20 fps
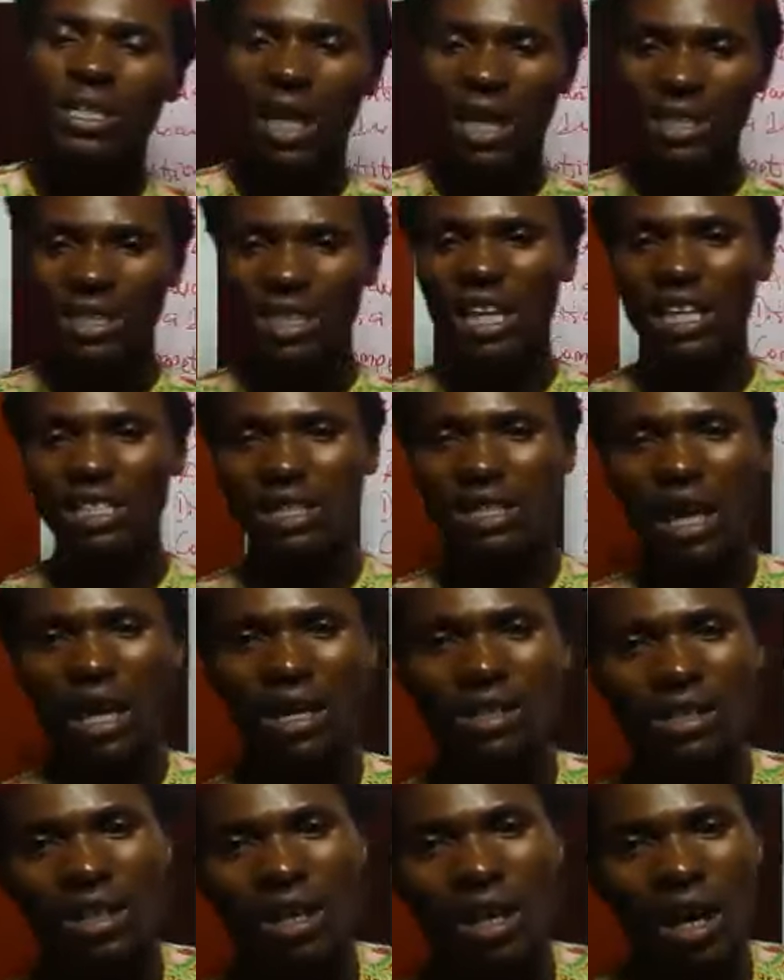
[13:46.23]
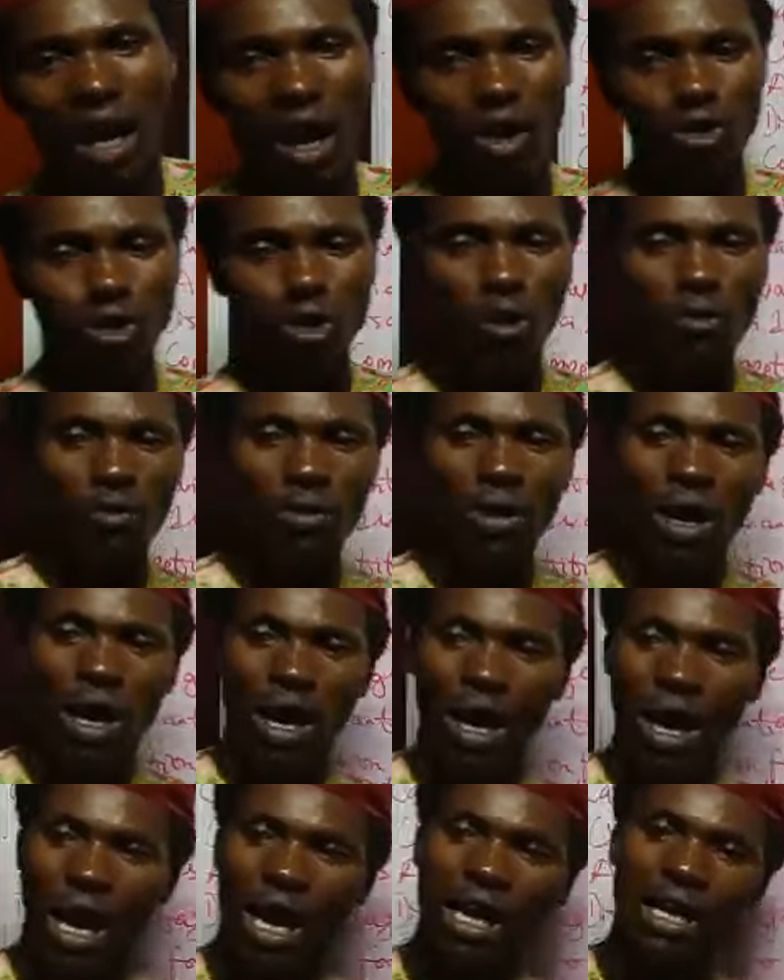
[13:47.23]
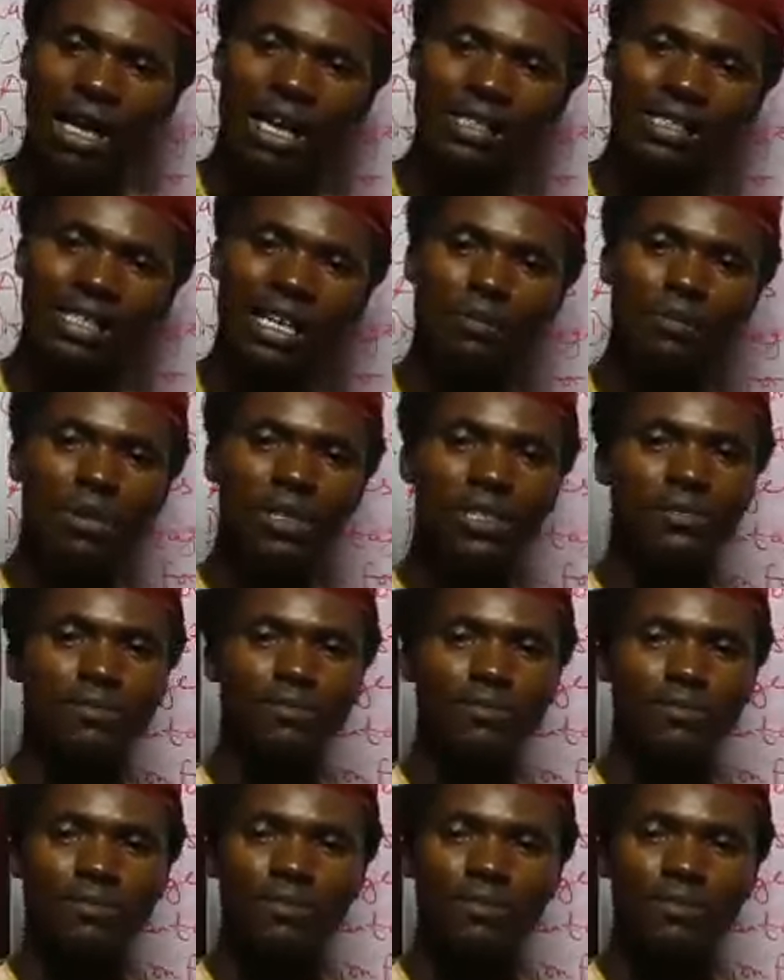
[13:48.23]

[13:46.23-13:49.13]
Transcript: and the National House of Assembly.